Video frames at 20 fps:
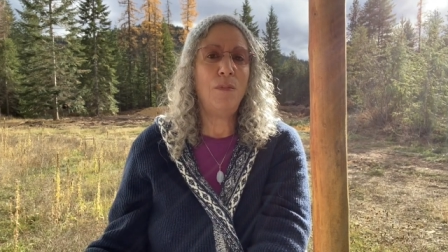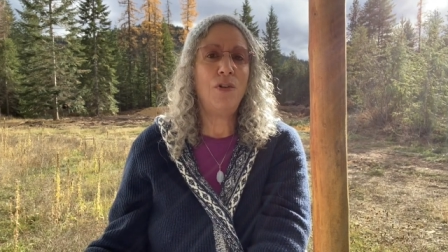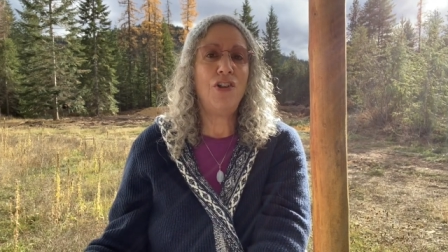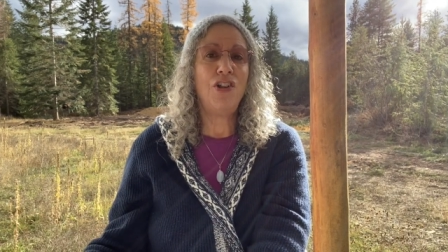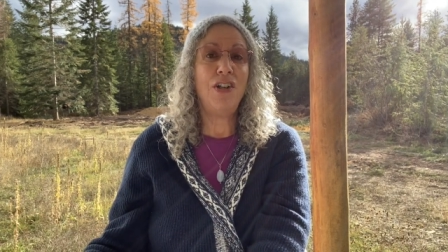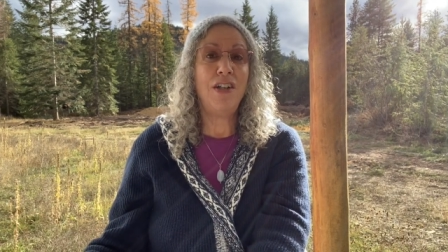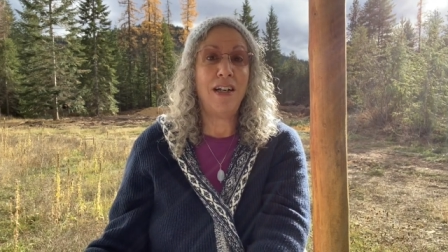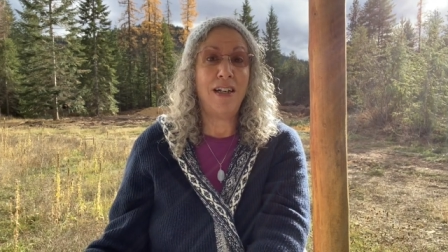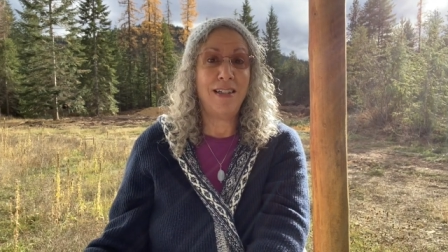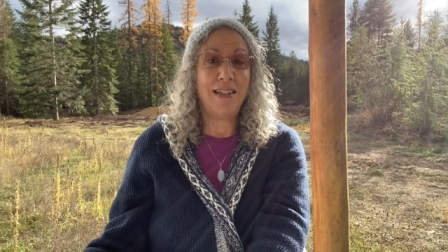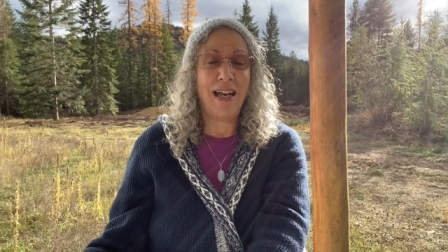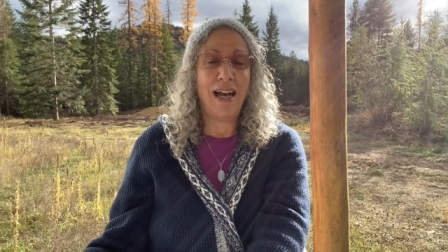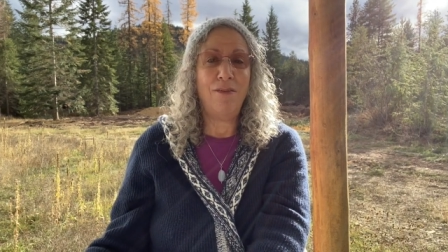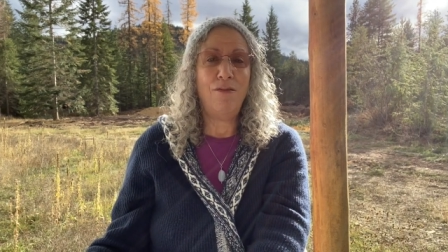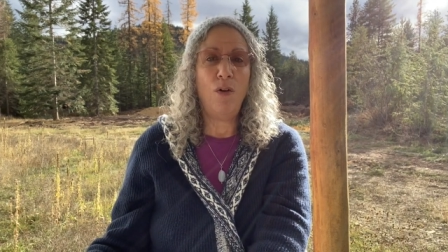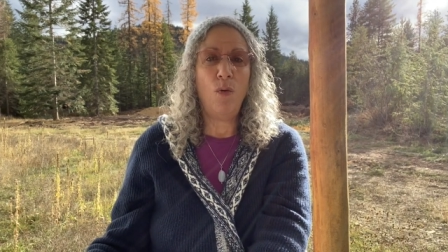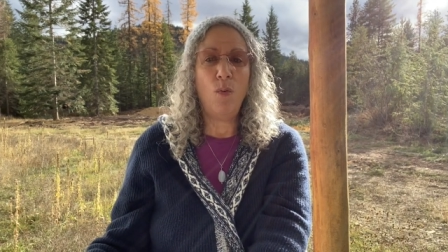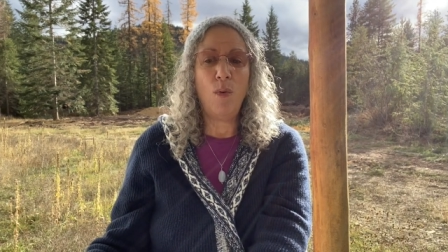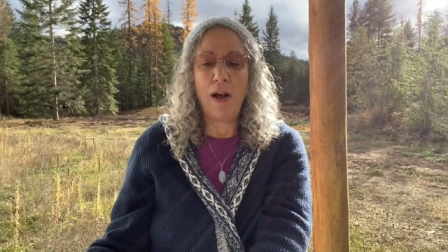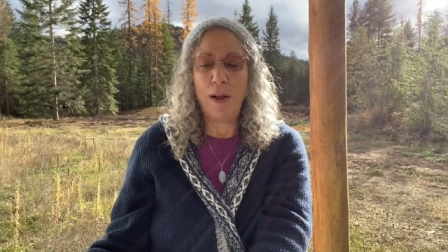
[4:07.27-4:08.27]
She does have
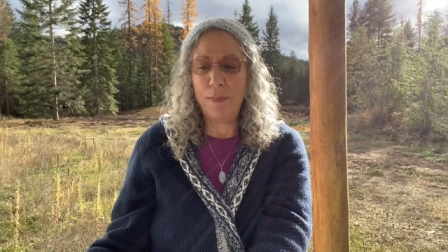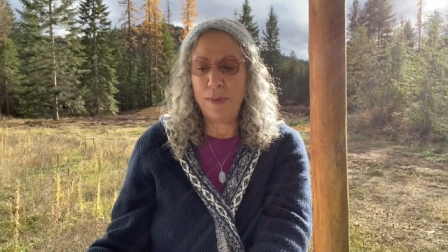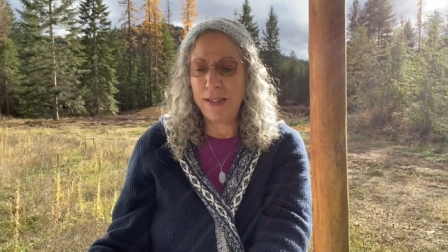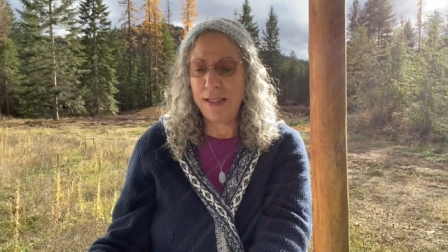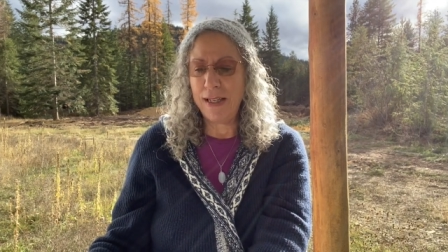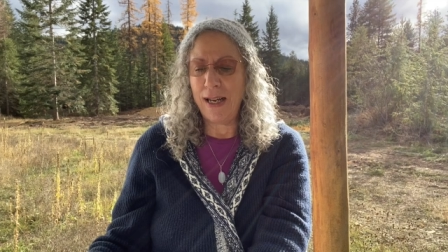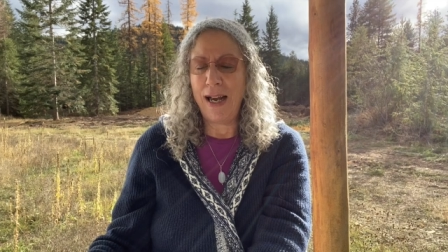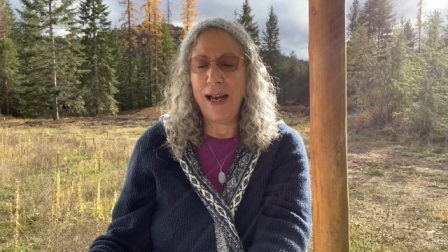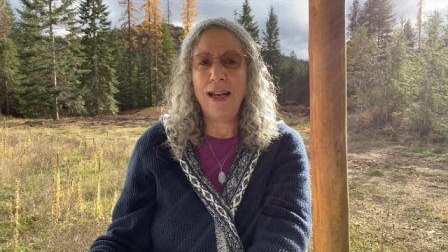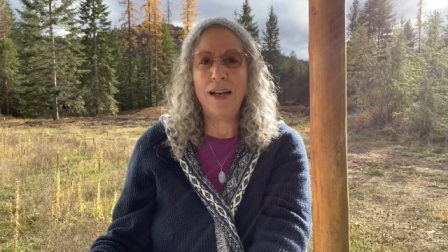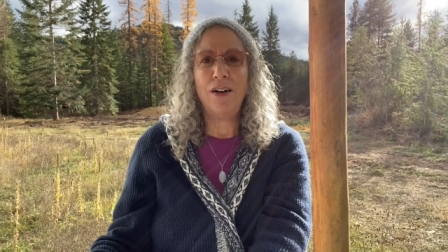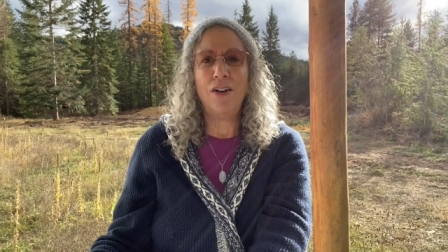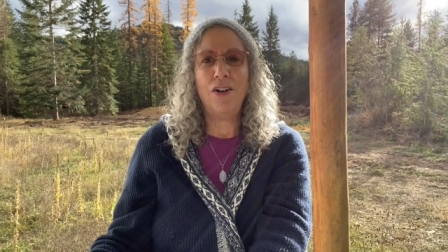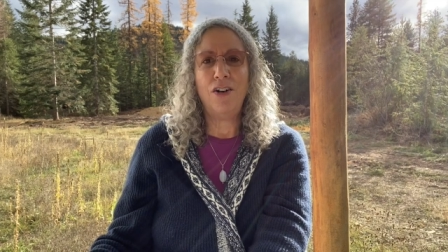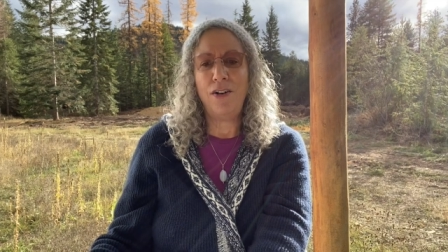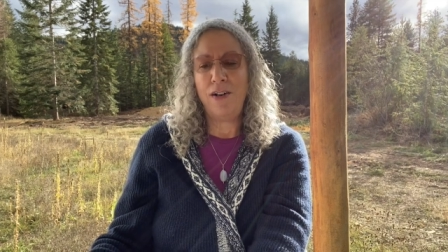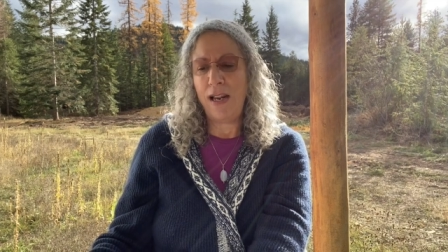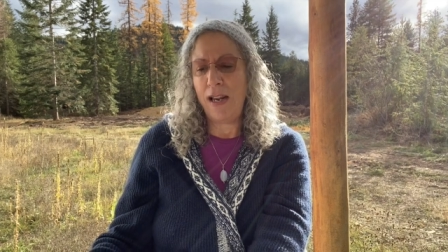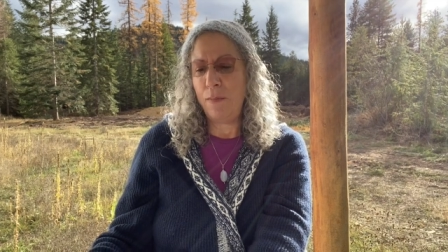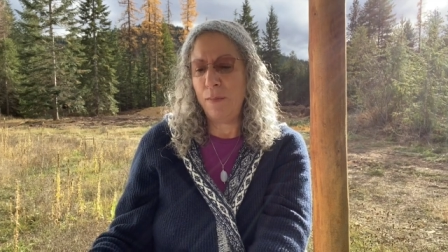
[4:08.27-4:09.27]
a website.
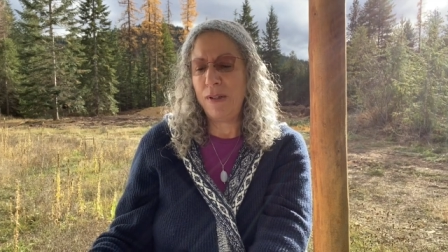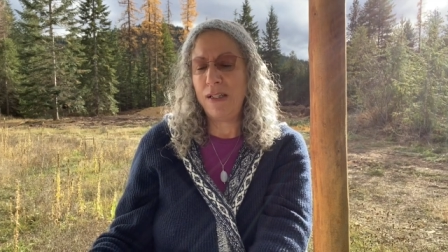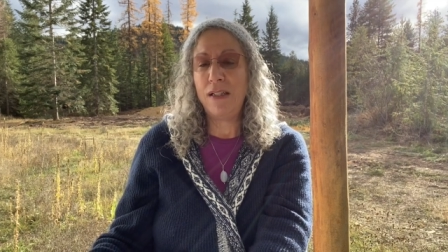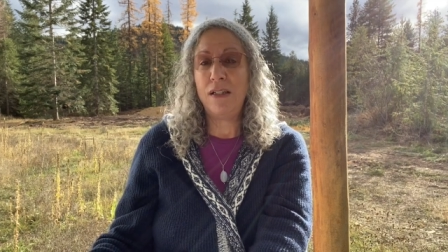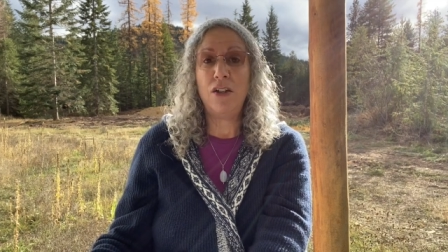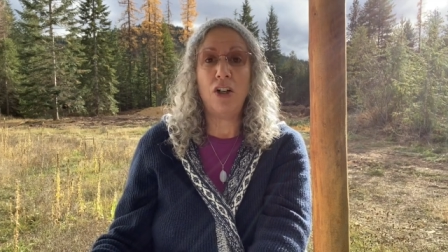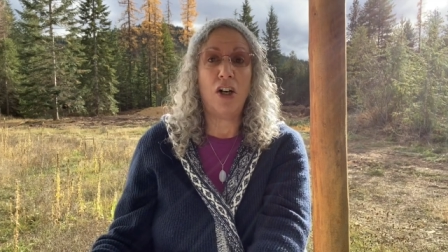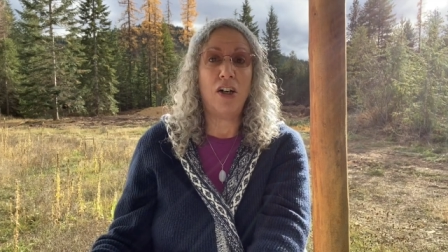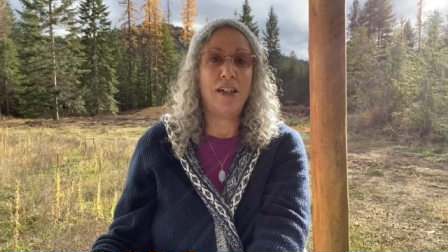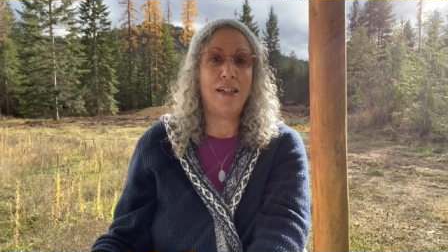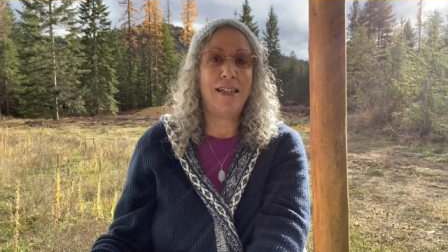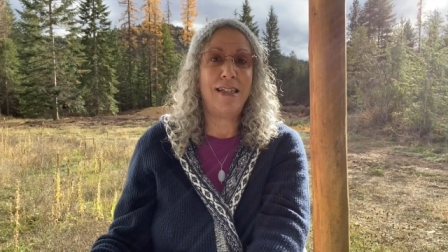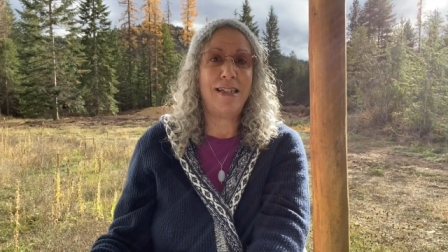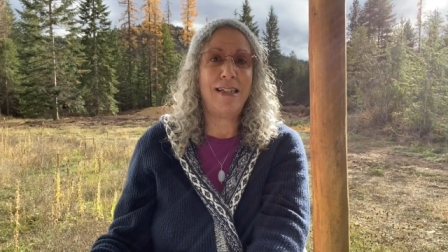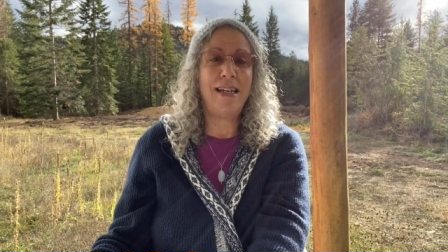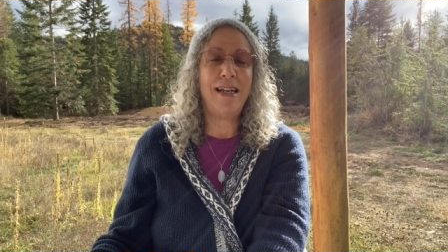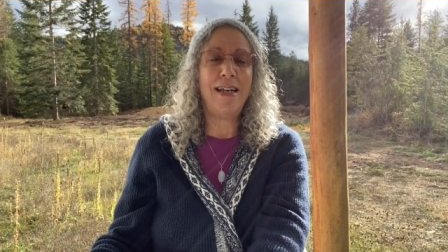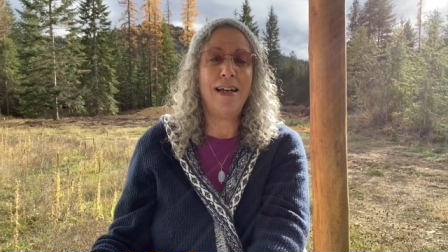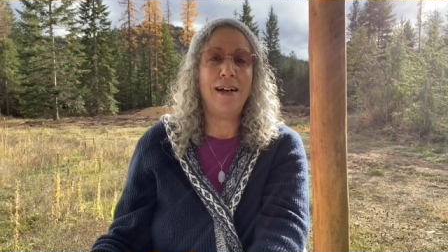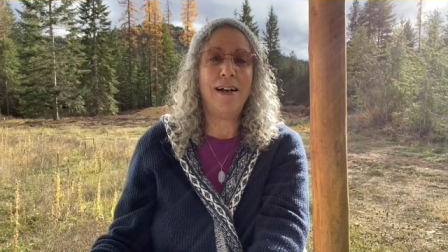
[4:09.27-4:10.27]
Her name is
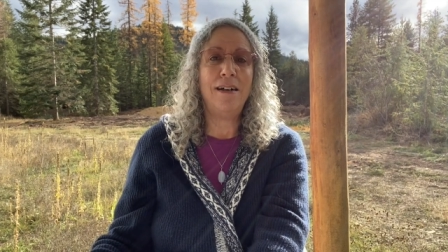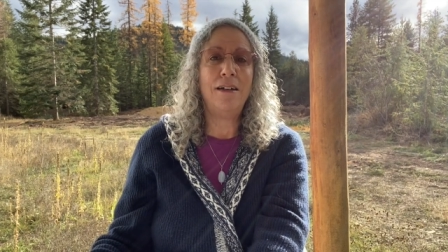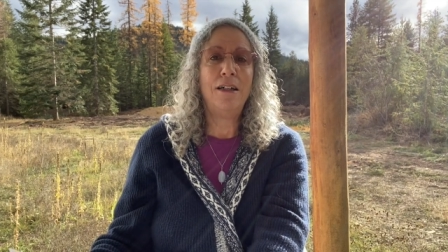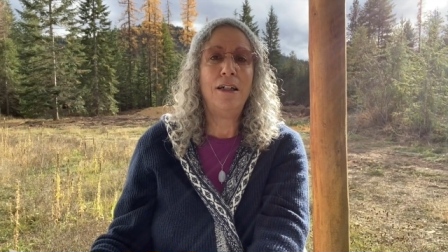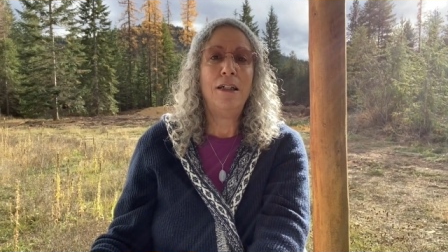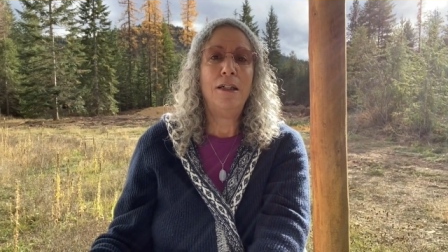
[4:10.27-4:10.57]
Darcia.